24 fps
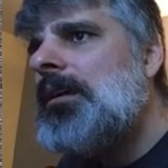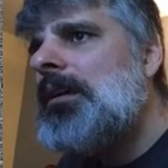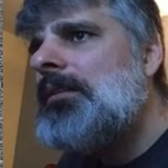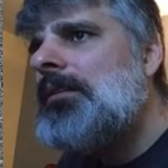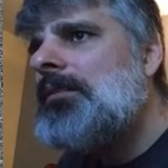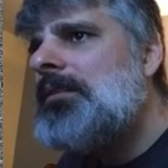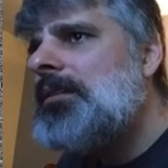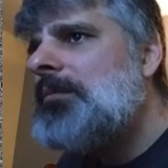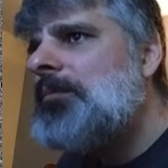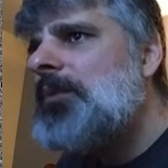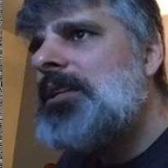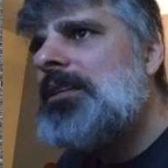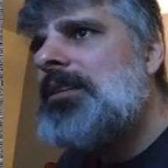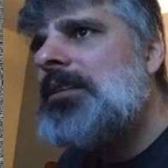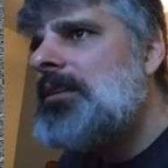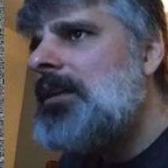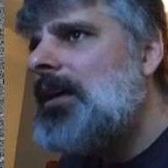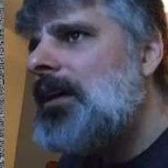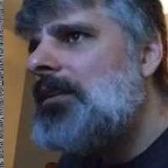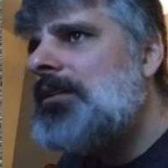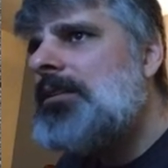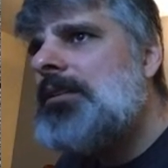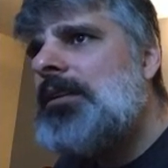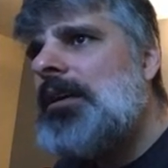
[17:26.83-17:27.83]
I don't see much
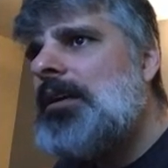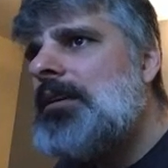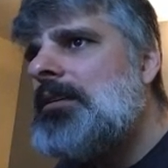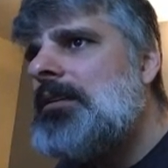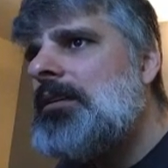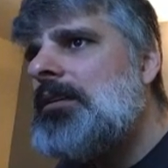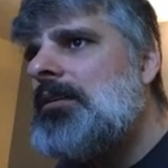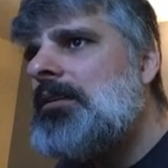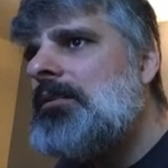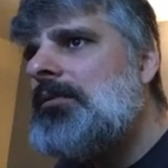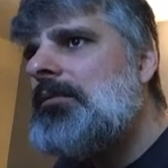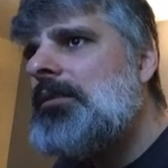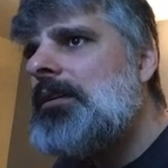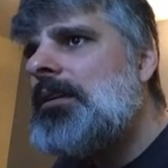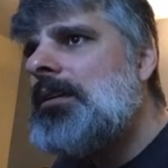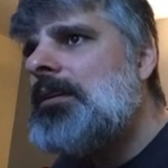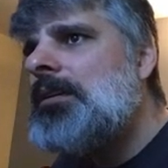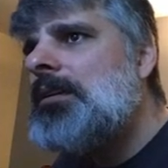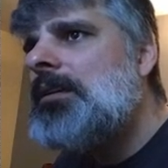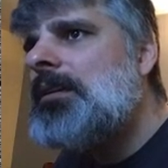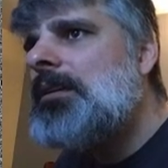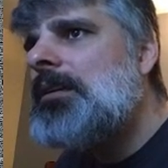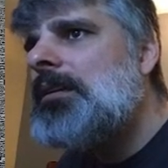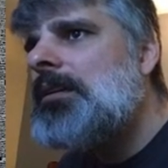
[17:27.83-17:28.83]
downside to doing
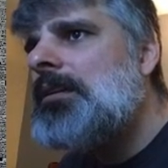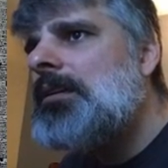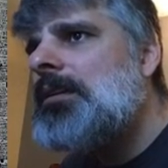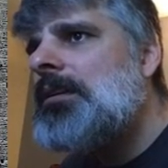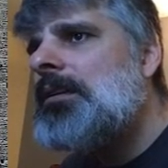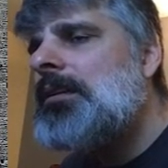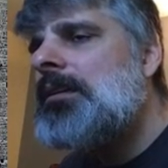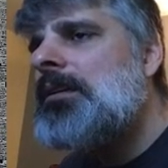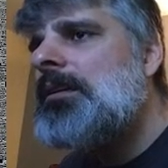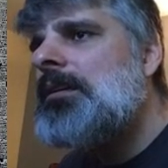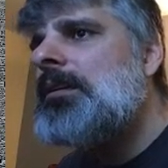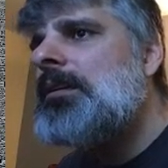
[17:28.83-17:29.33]
this.